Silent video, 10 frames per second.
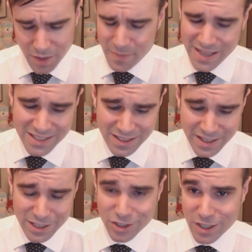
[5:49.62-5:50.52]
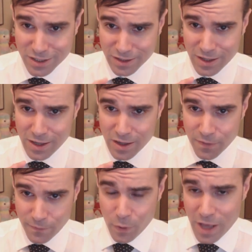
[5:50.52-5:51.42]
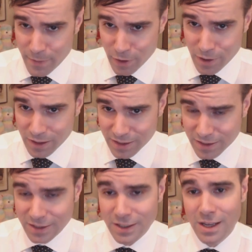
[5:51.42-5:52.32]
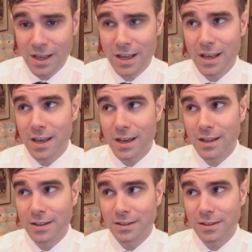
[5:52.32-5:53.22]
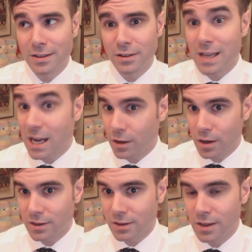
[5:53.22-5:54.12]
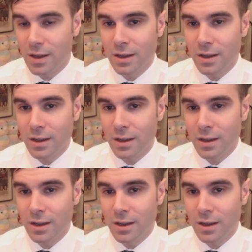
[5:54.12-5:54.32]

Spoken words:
Basically, it's just vocabulary lists and dialogues,